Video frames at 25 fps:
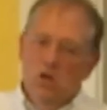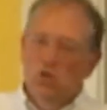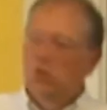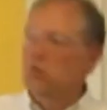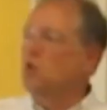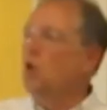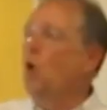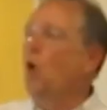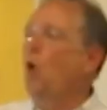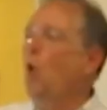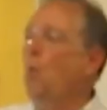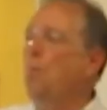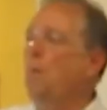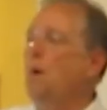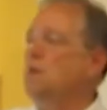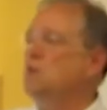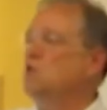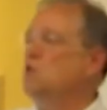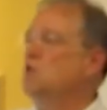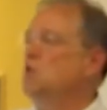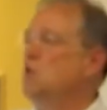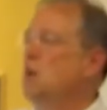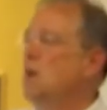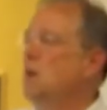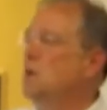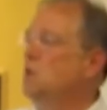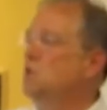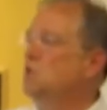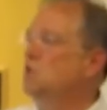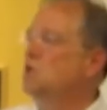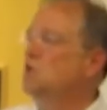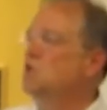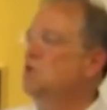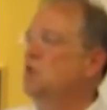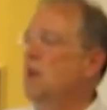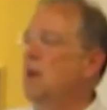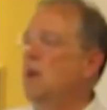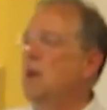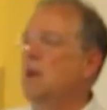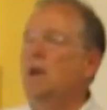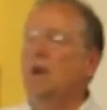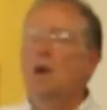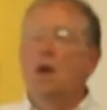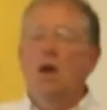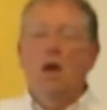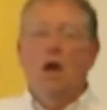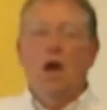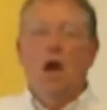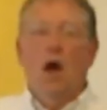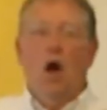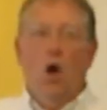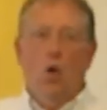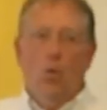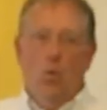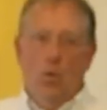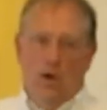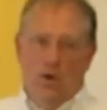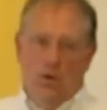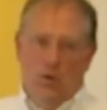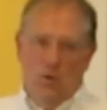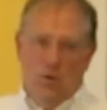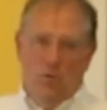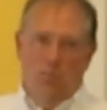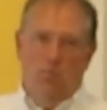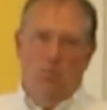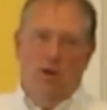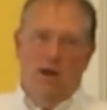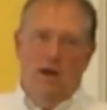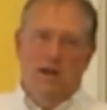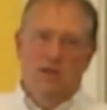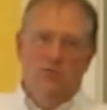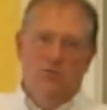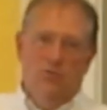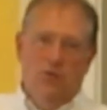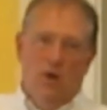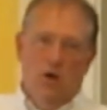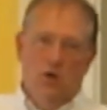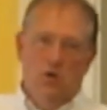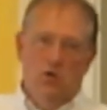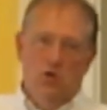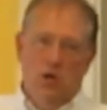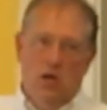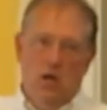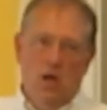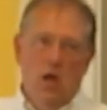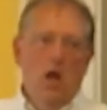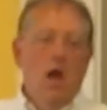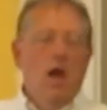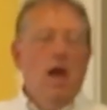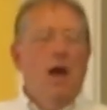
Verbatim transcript: just a whole bunch of things to see how well their brains function.